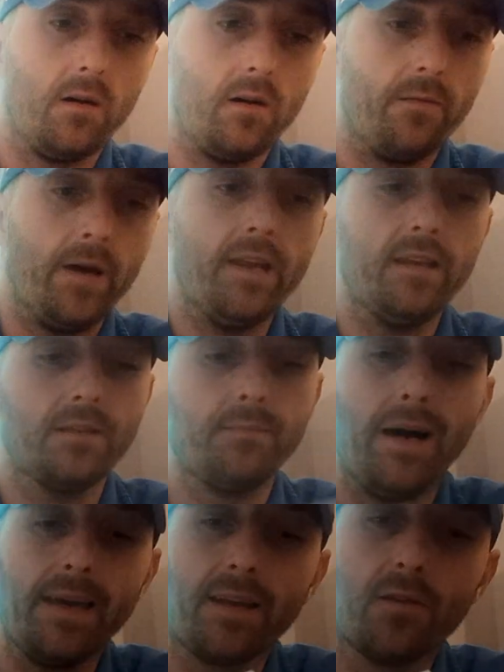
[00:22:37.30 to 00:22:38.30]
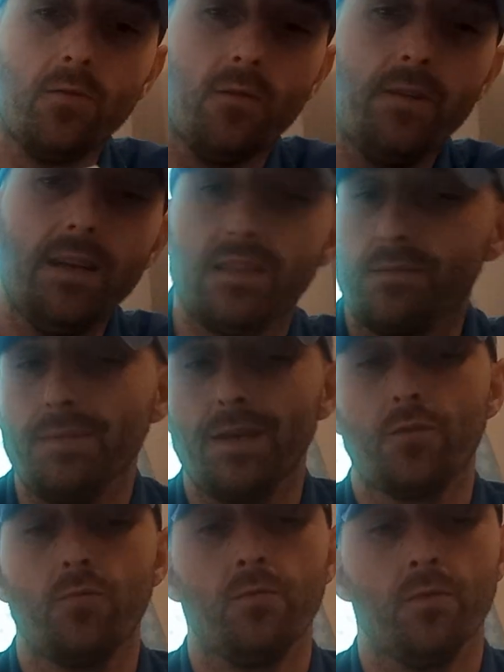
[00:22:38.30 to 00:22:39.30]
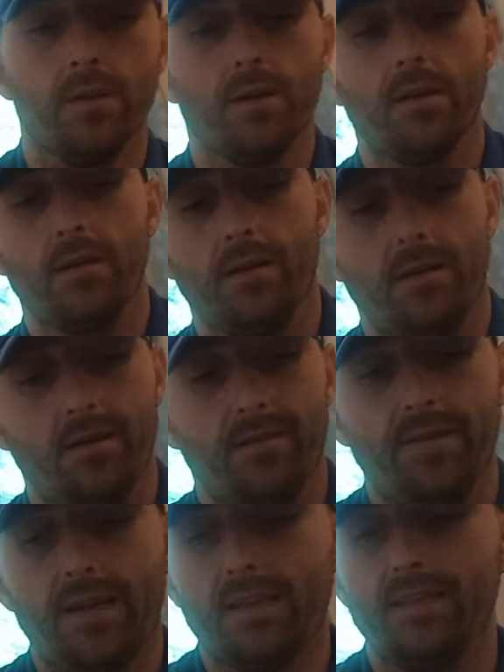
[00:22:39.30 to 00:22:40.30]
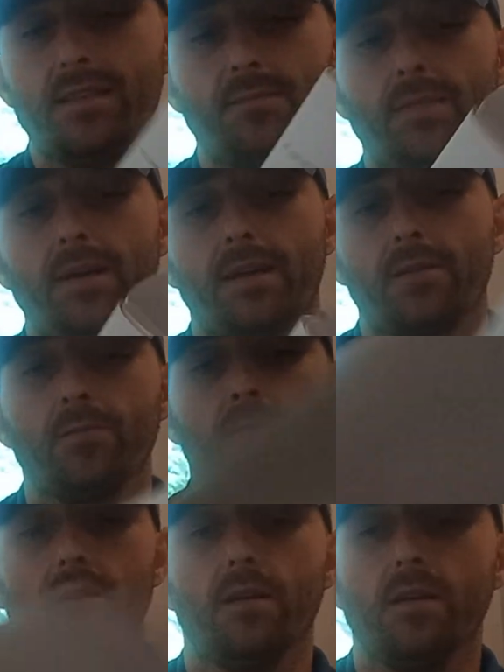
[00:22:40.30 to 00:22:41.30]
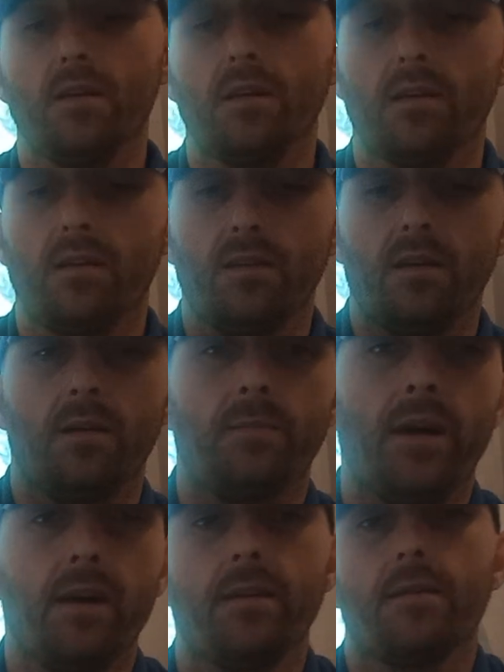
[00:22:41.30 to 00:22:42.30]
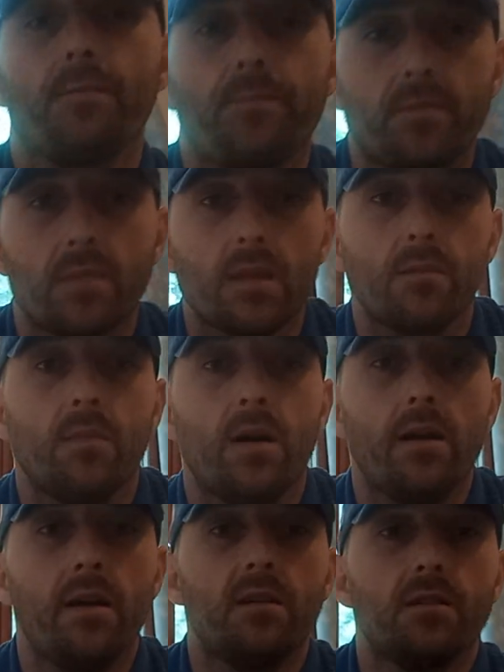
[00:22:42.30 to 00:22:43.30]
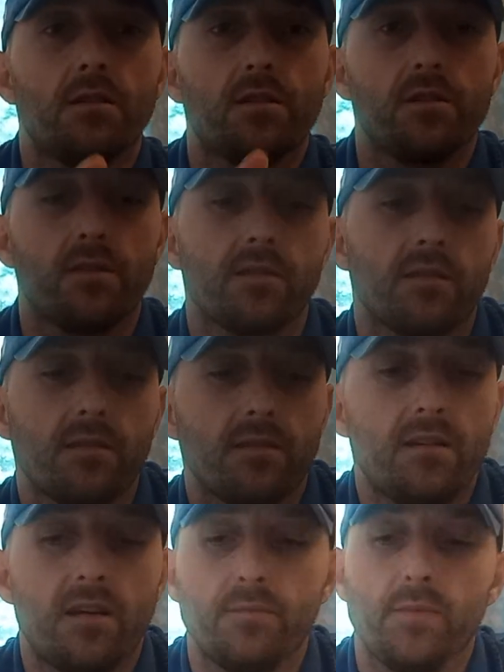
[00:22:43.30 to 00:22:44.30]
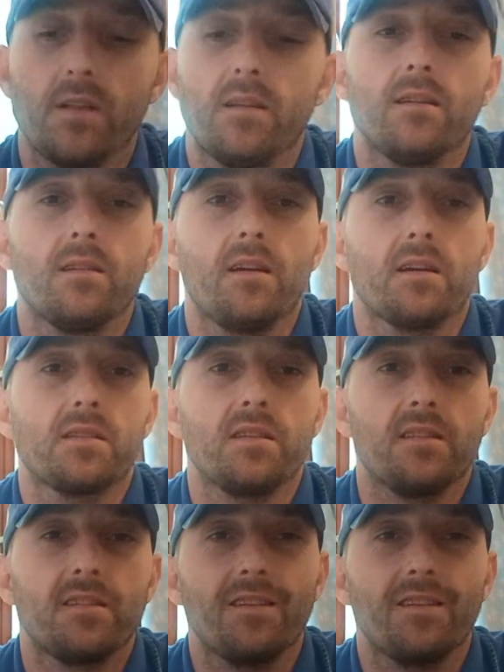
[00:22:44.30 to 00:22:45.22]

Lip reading: Where is my room? Where is my room? Where is my room? Yeah, my Irish is terrible accent.